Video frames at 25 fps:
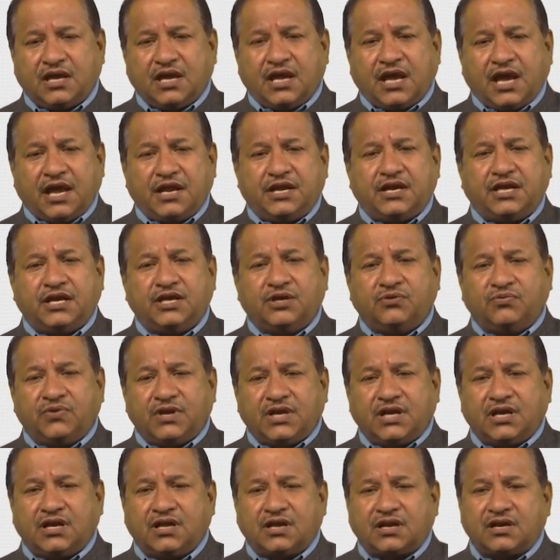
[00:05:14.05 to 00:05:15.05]
and every
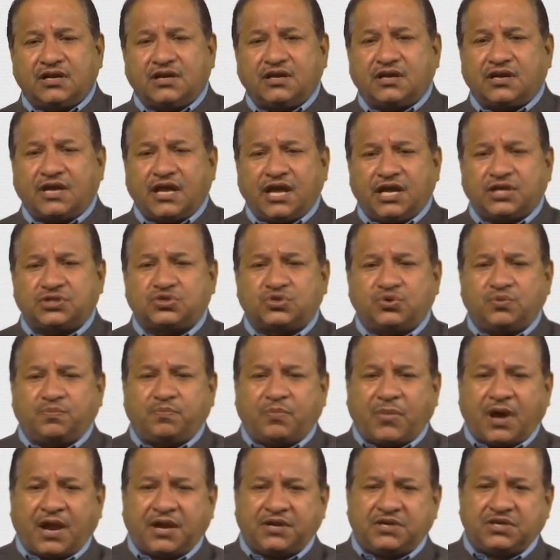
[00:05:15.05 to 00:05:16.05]
learner has to
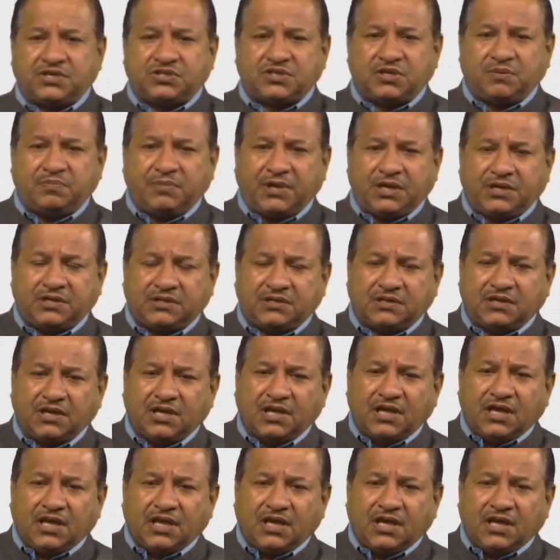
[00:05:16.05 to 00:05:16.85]
participate